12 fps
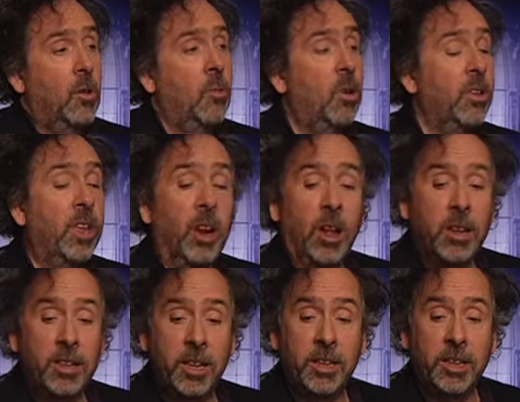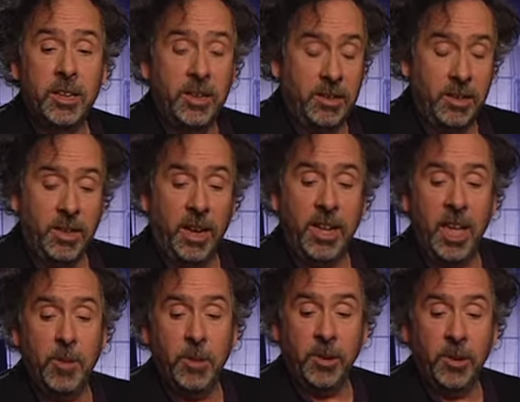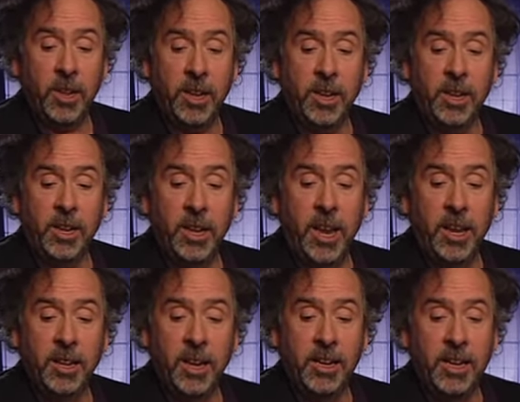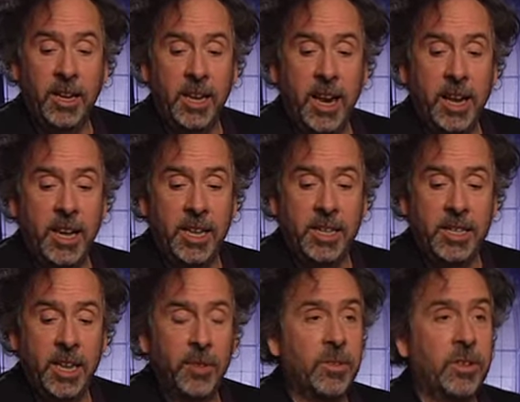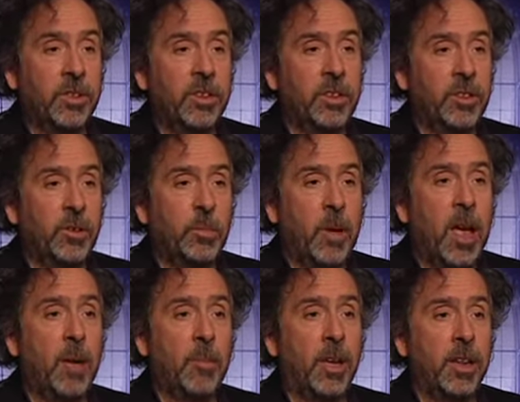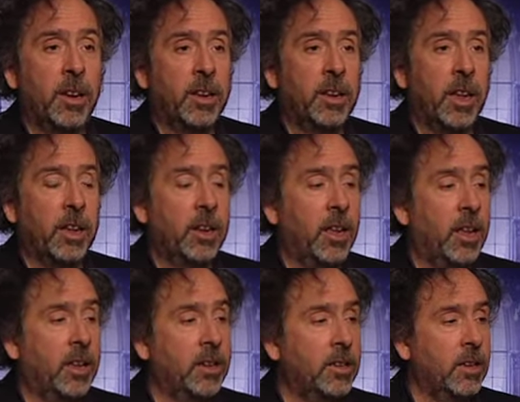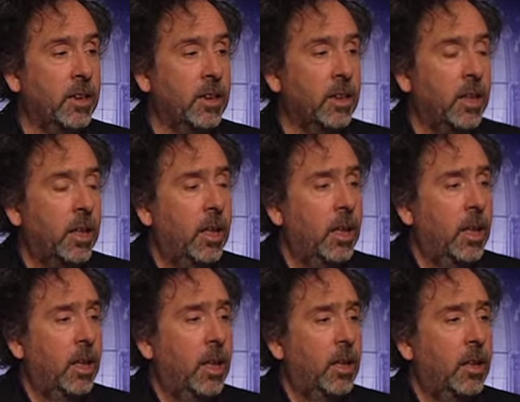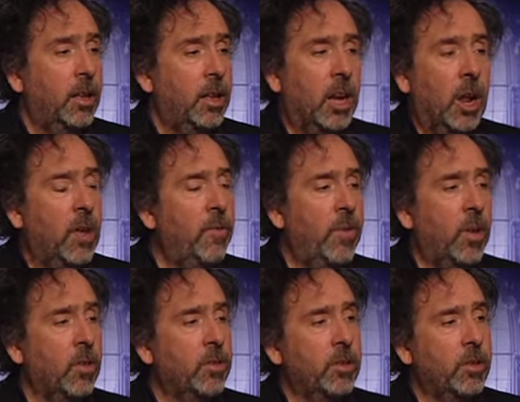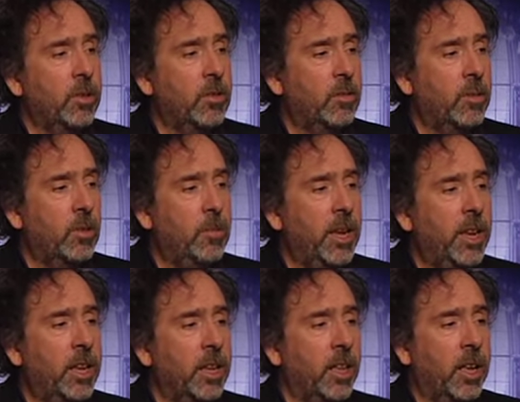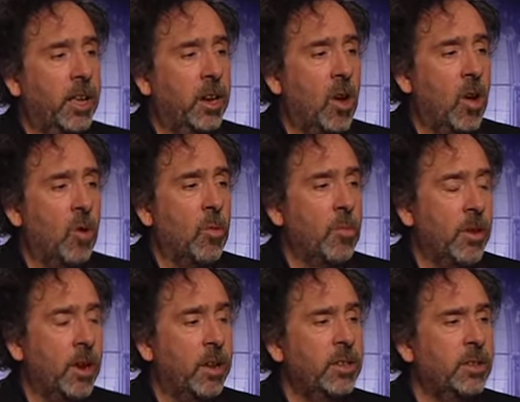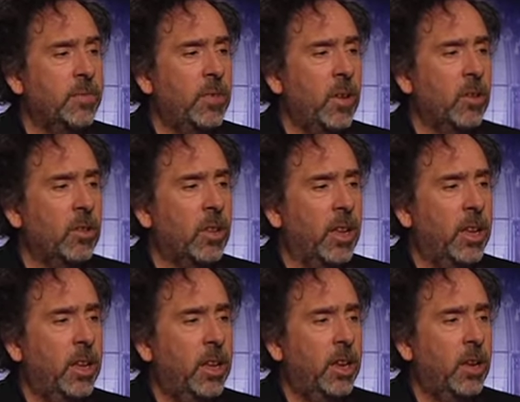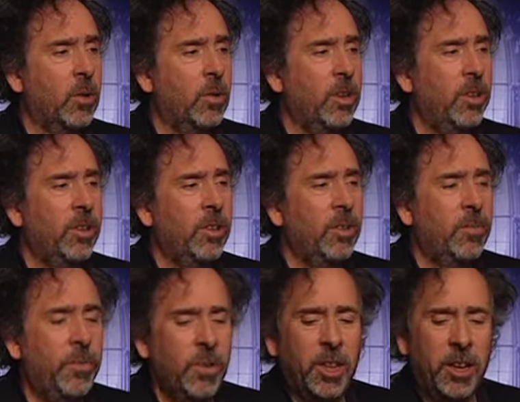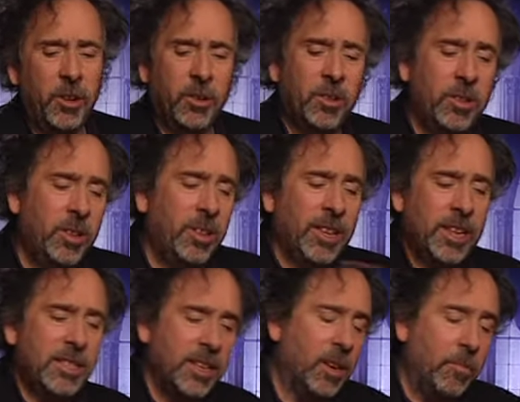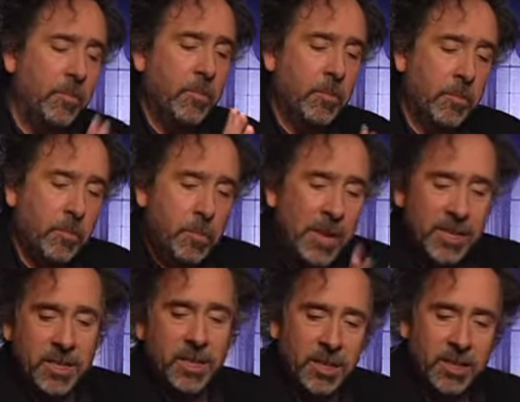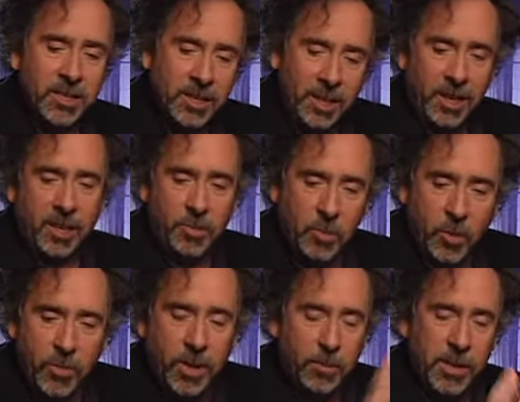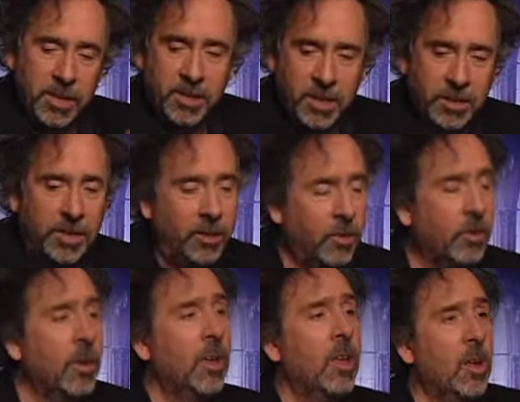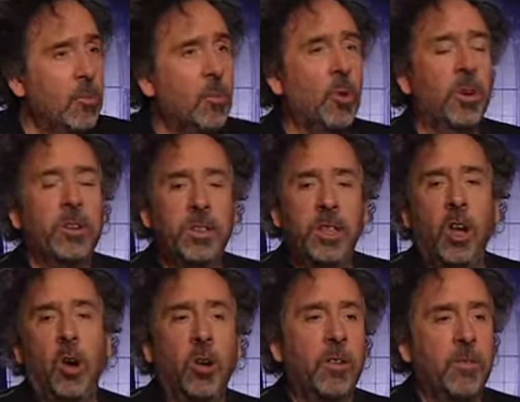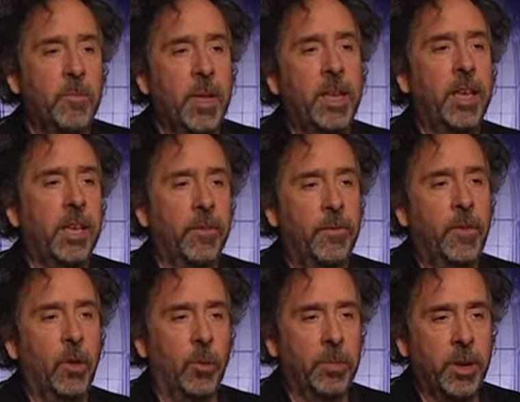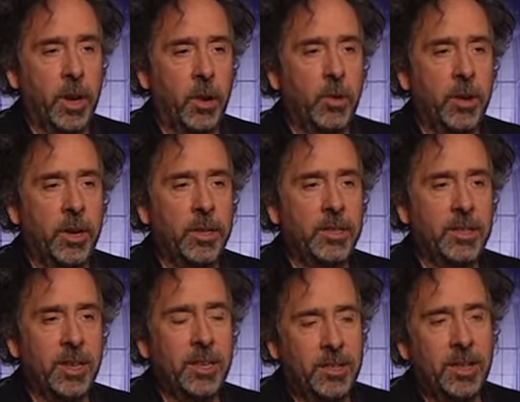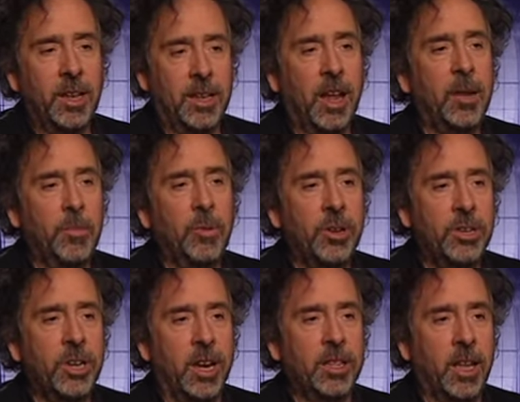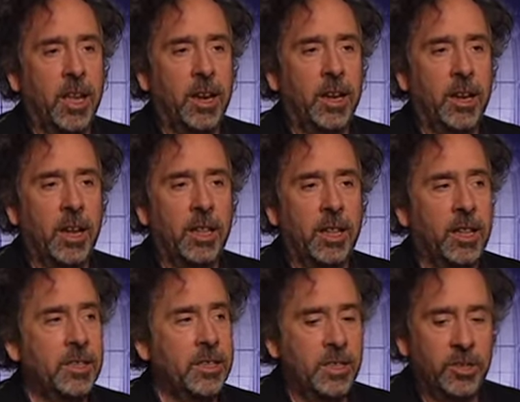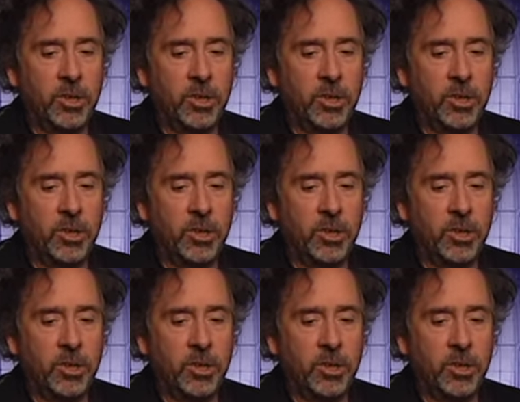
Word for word: Well, you know, I did, I came here like in nineteen eighty-seven to do Batman, and, and, and uh, you know, I felt immediately at home, and I just felt like, you know, you, you feel like you're less in a business, like the movie business, and you're more into the art of making a film, you know, and it's, it, that, I appreciate that, and I, that's the